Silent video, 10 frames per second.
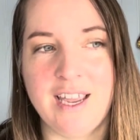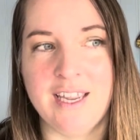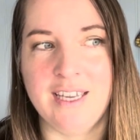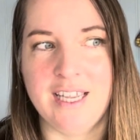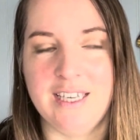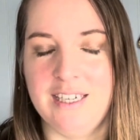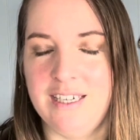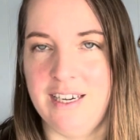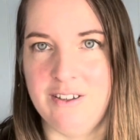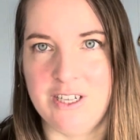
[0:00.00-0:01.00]
and then
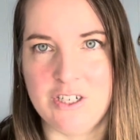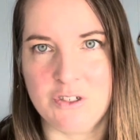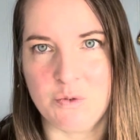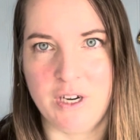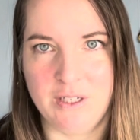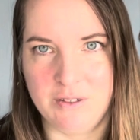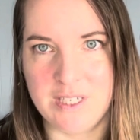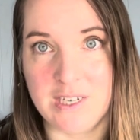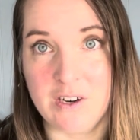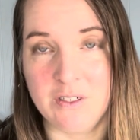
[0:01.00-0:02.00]
now they just ran
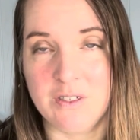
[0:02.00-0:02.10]
downstairs.